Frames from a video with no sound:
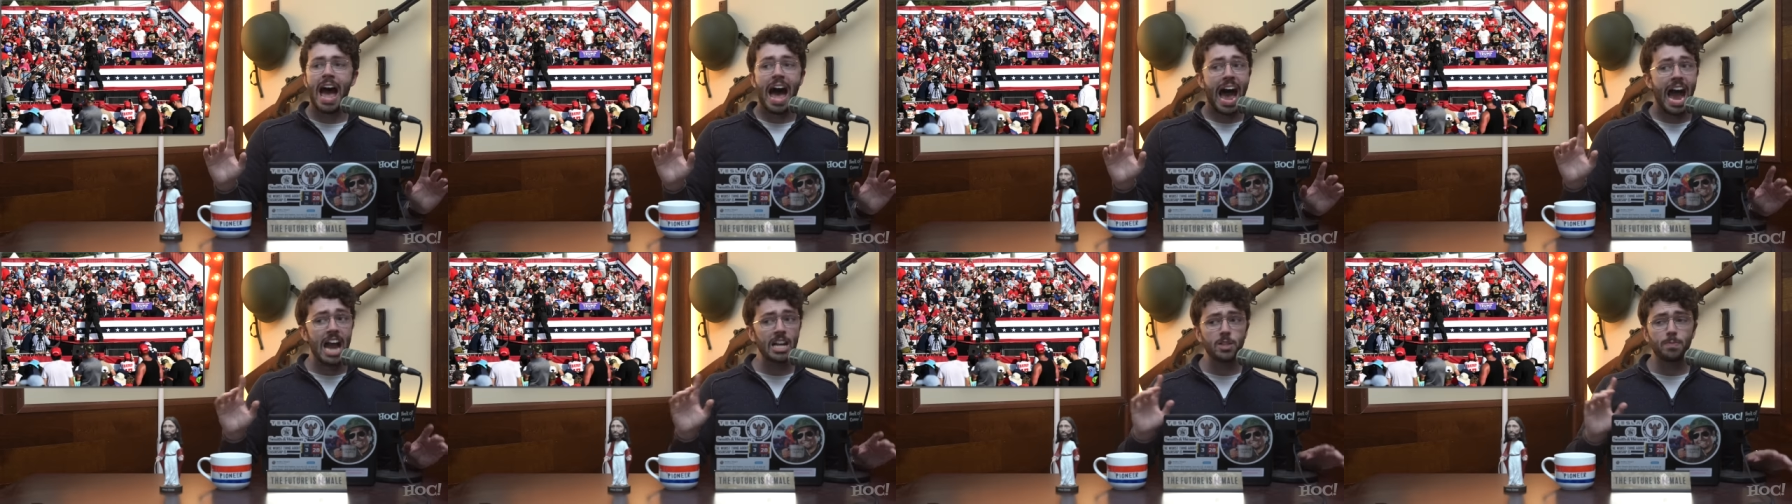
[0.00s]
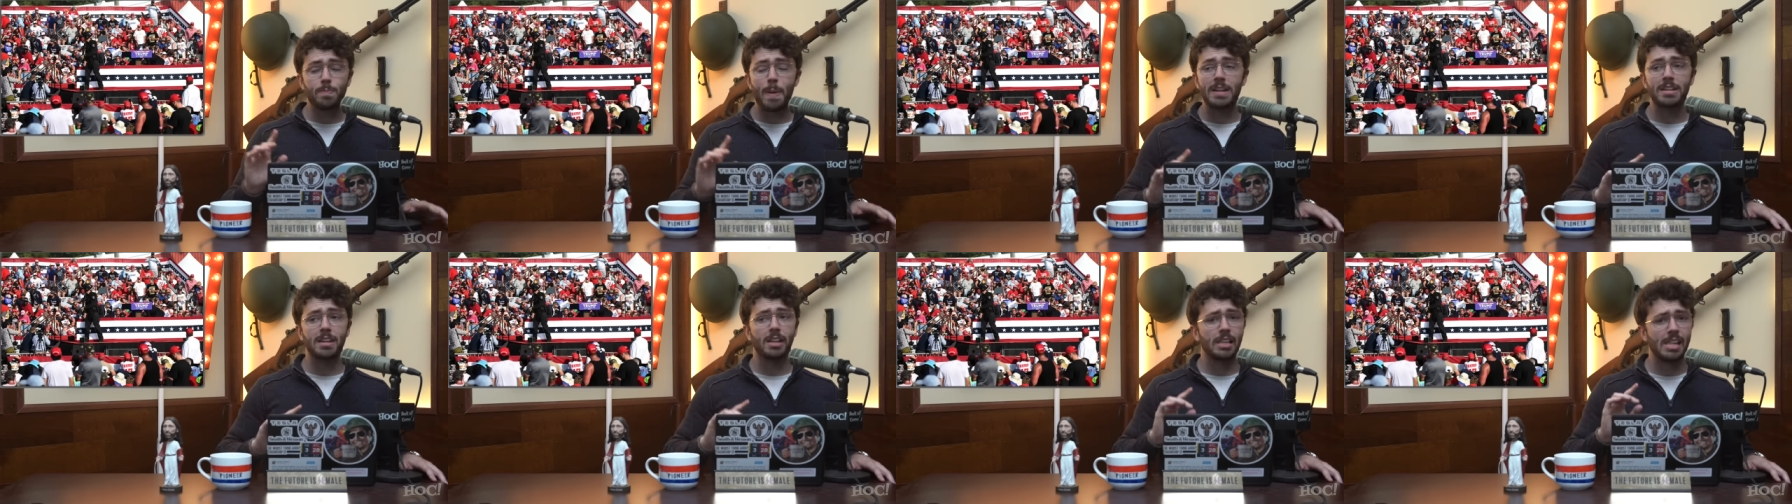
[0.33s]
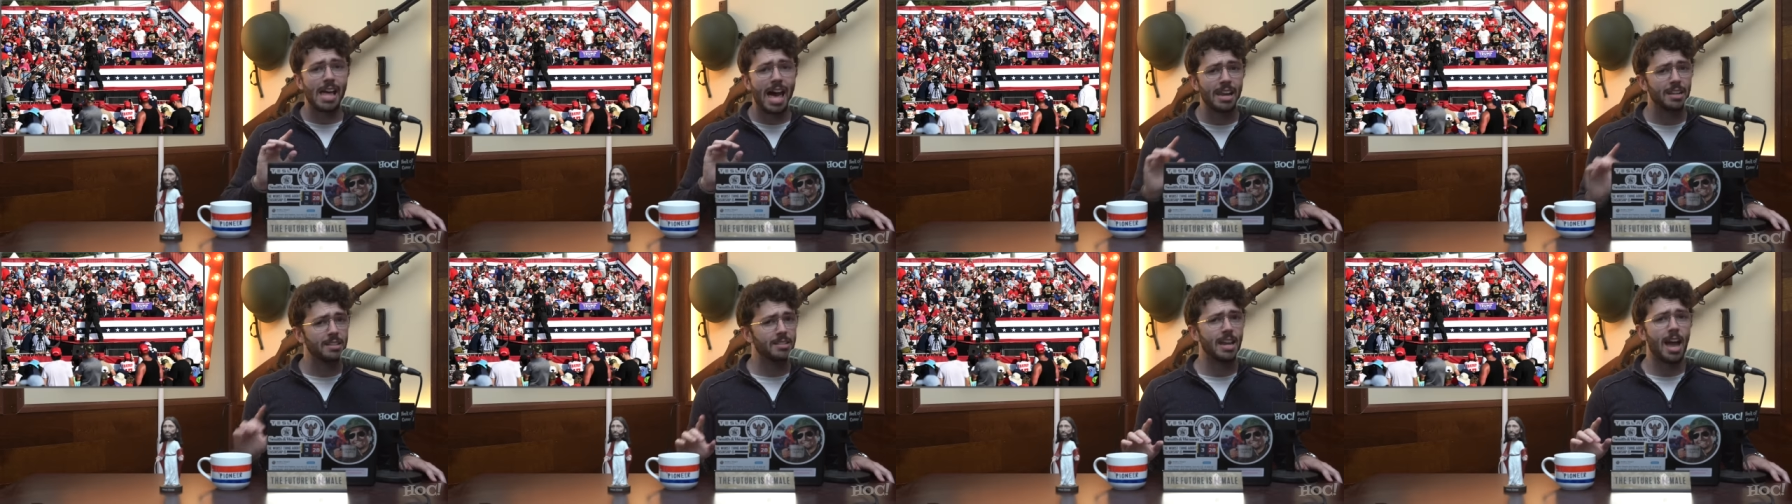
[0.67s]
I spend a
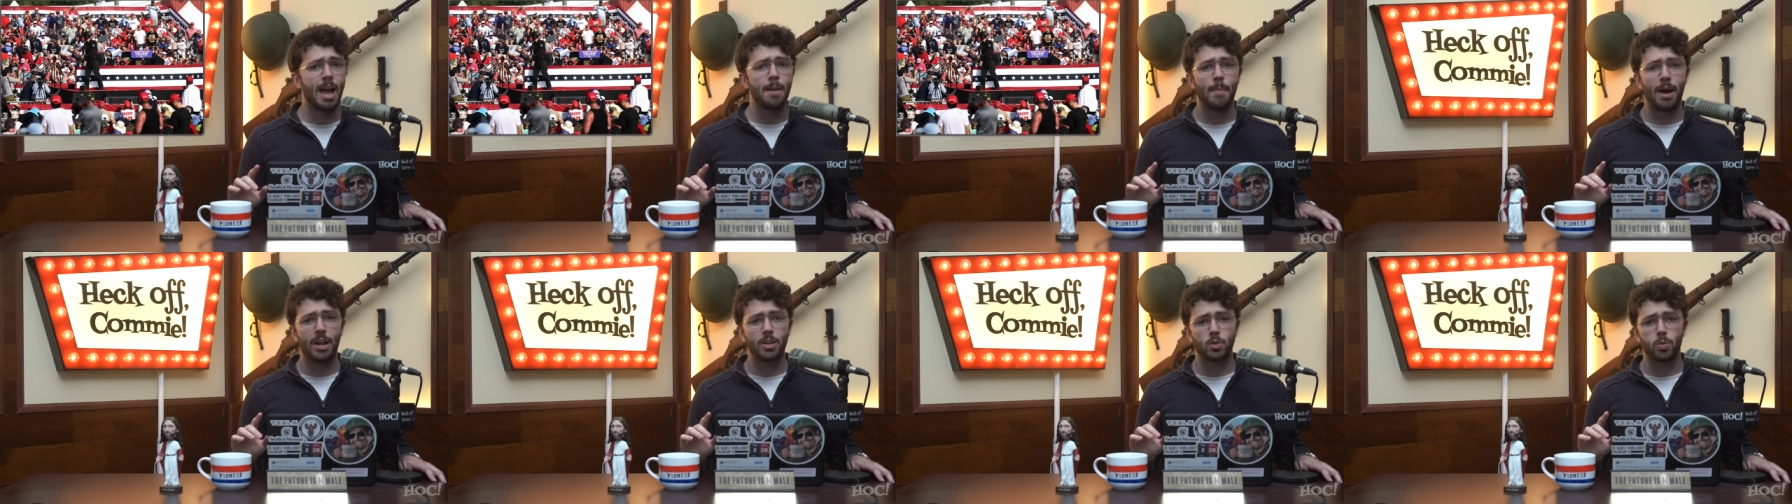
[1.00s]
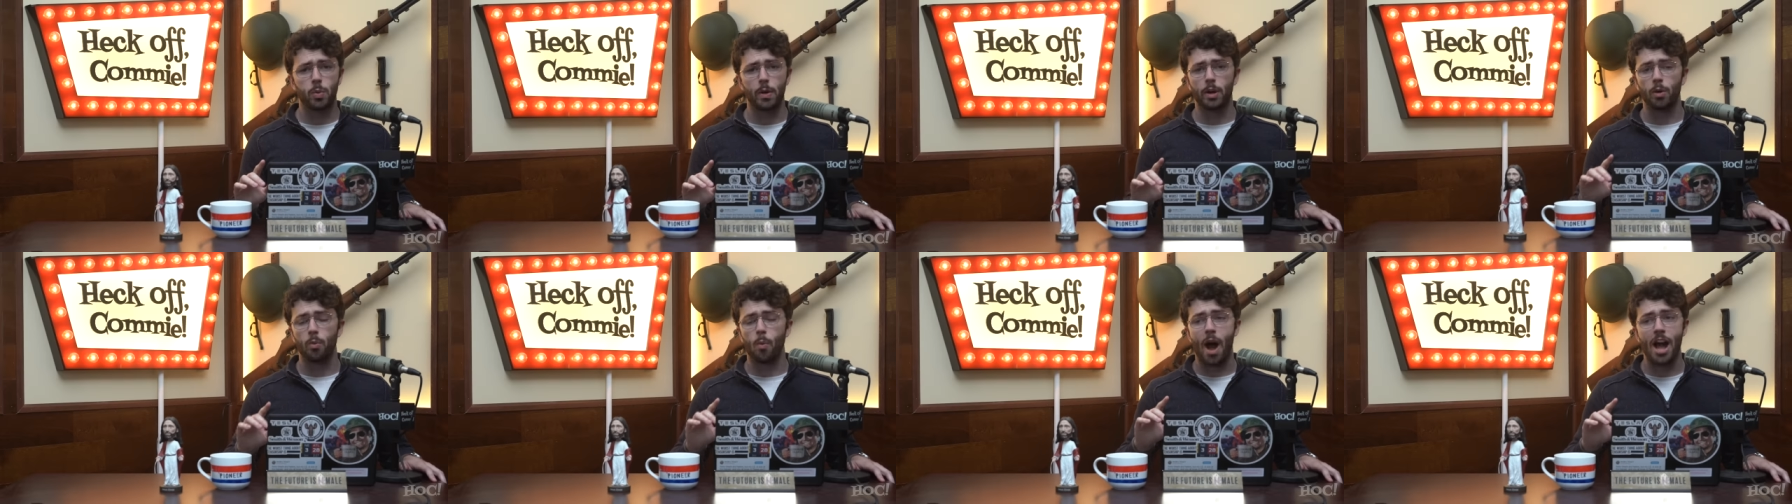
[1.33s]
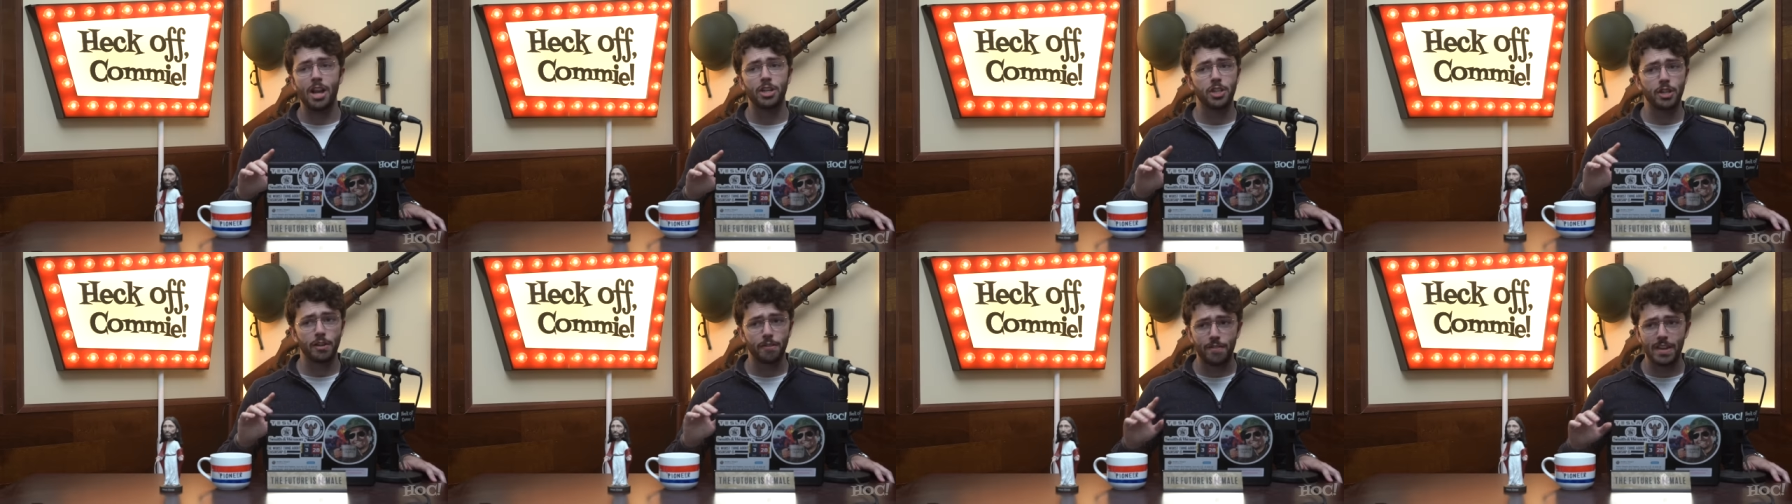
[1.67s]
lot of time on Twitter
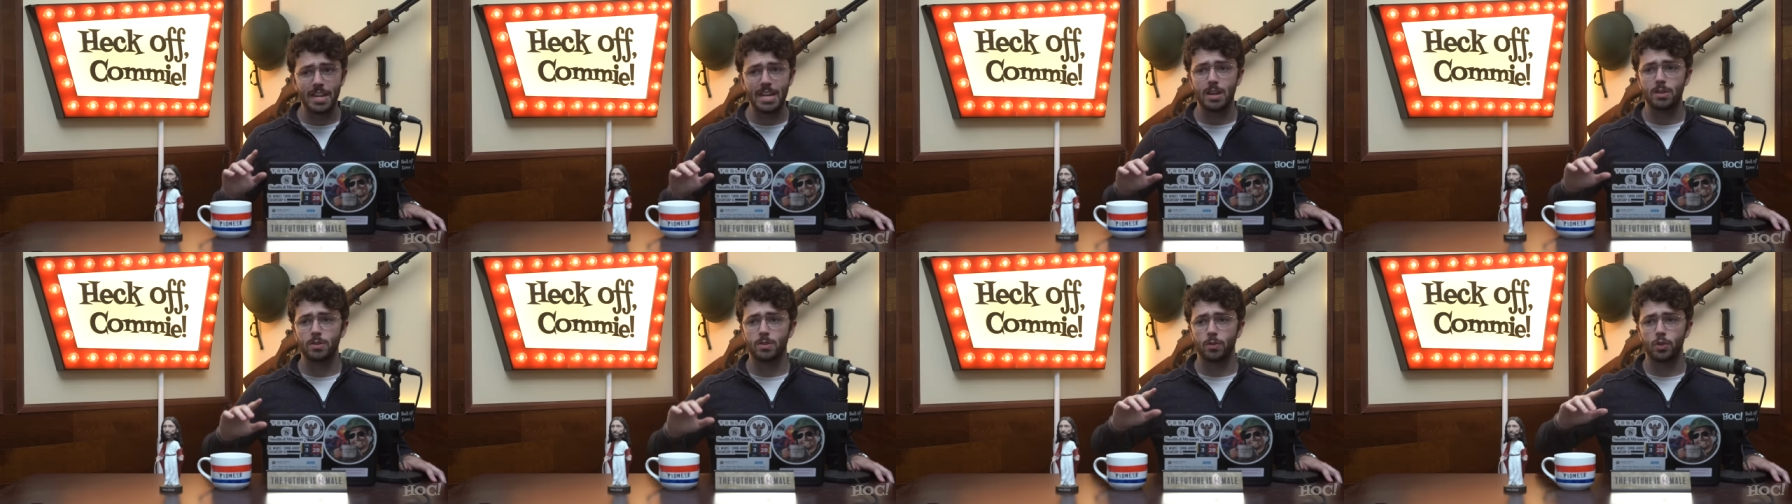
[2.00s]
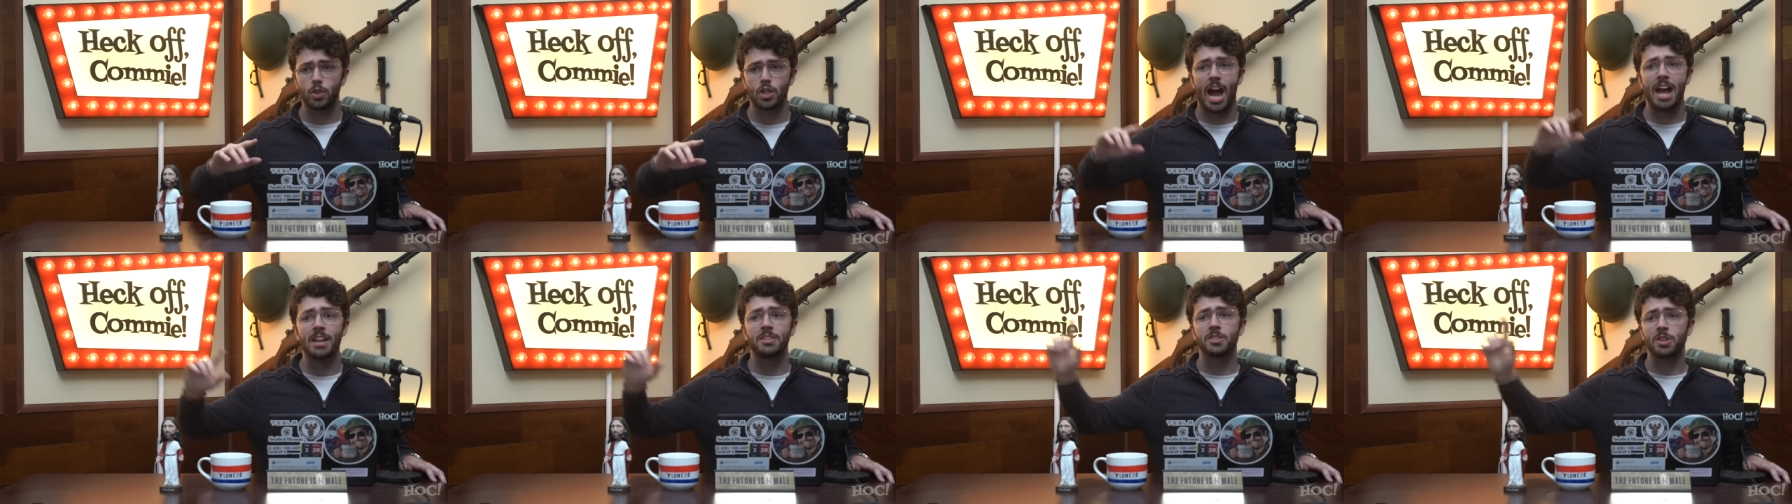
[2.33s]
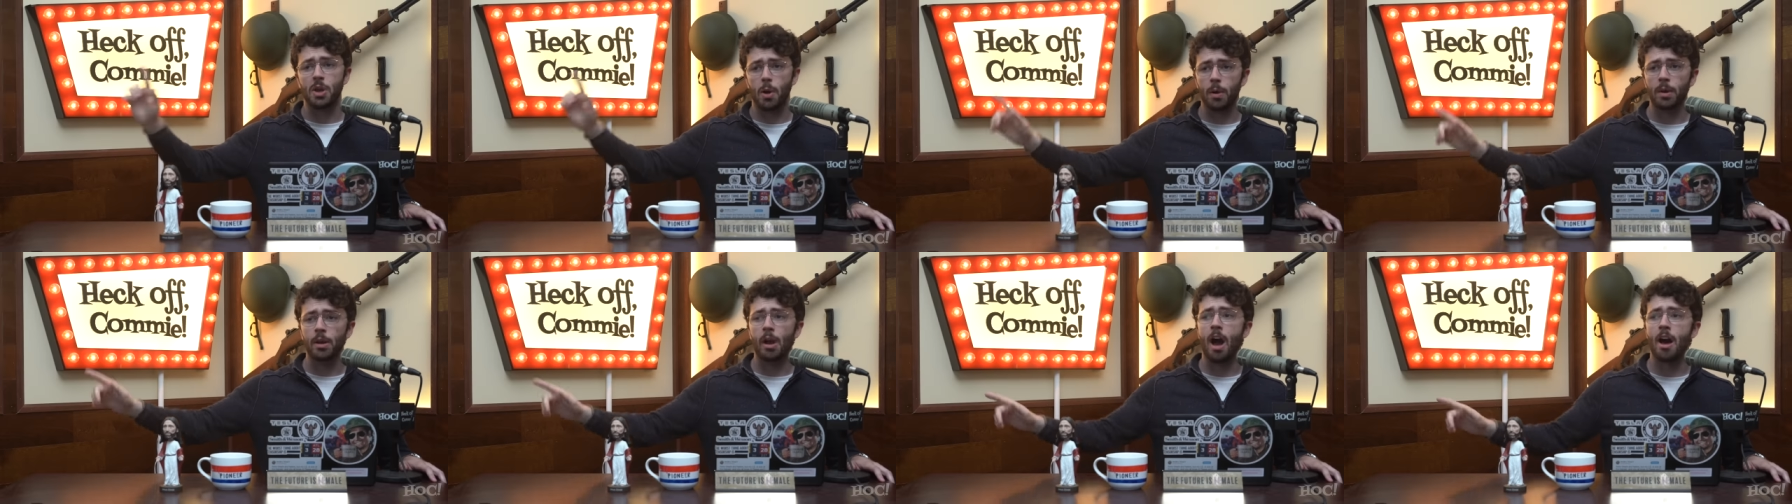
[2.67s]
watching videos of shots
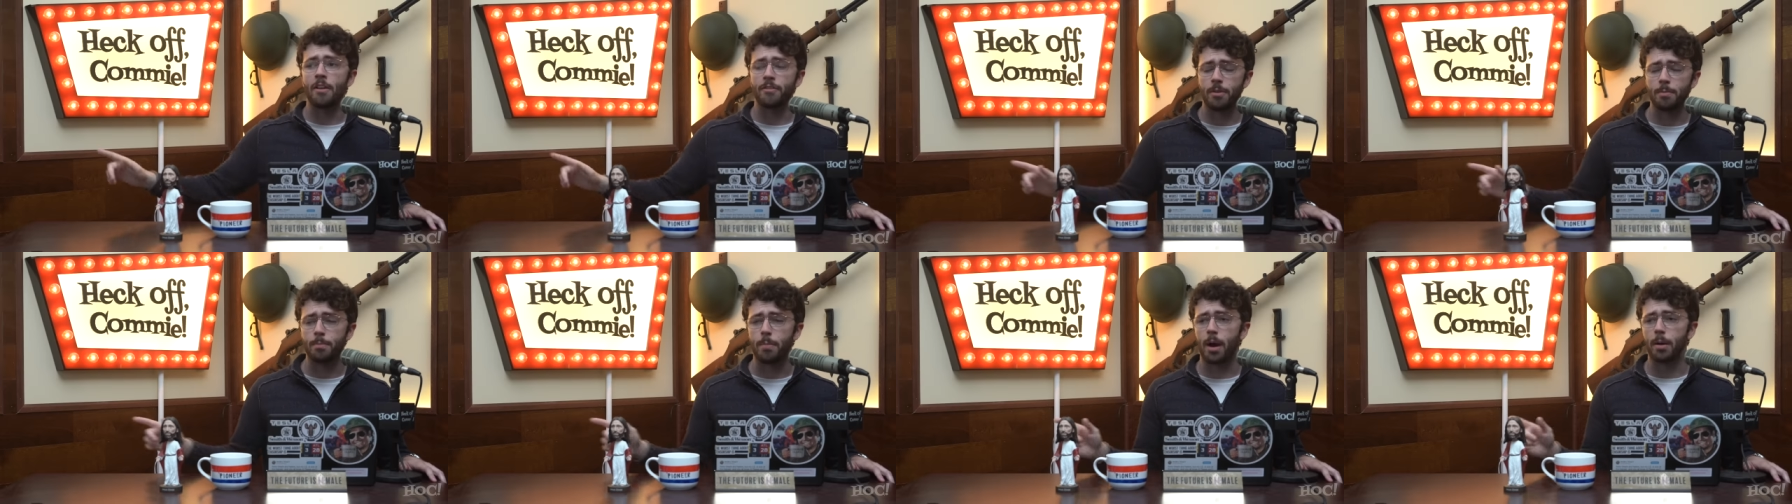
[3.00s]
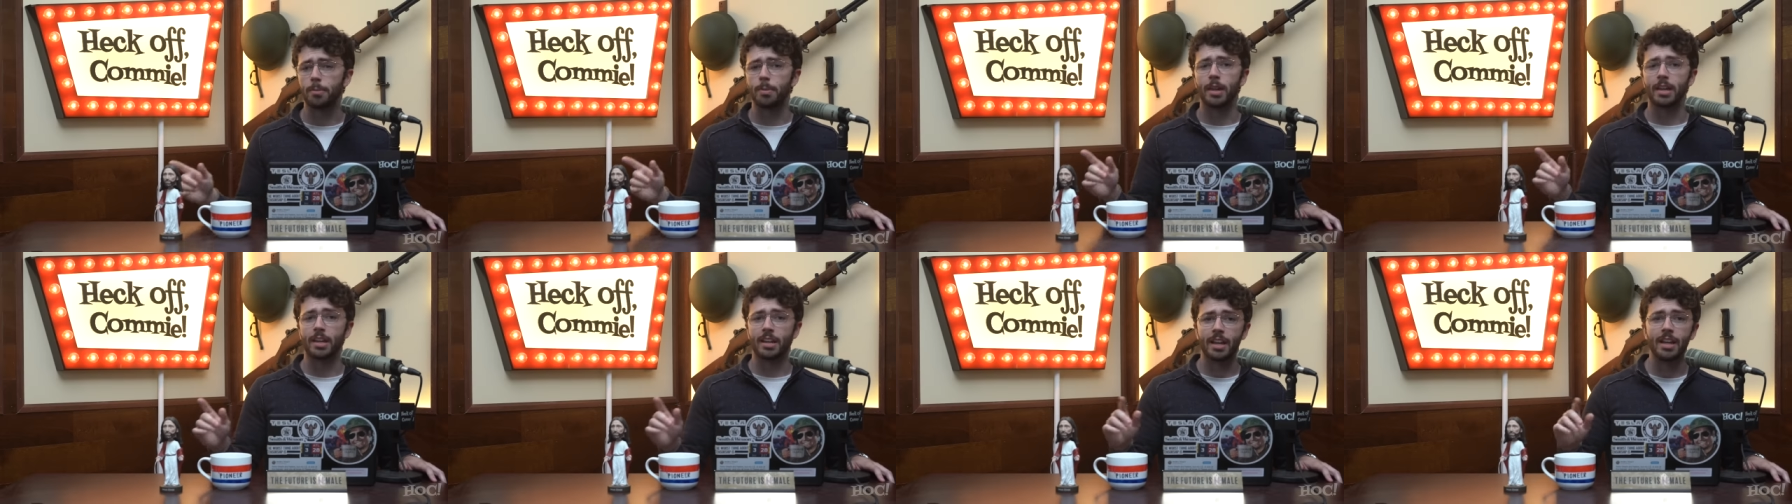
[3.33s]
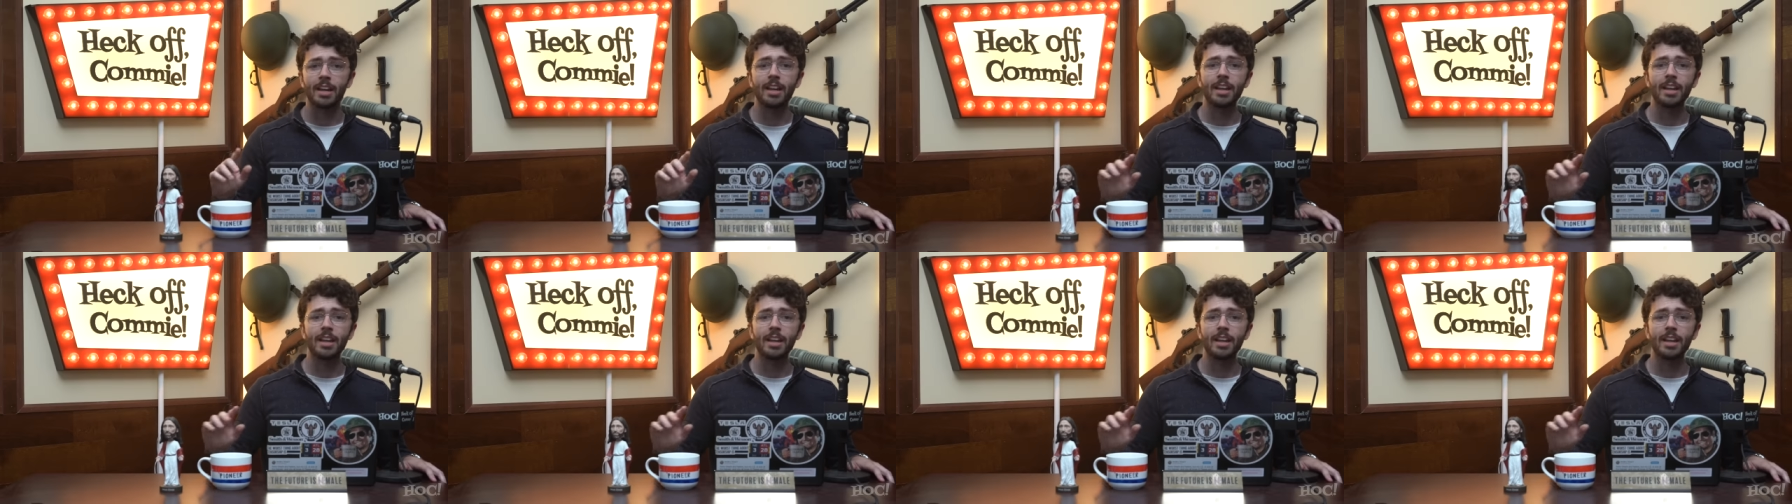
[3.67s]
going off in public.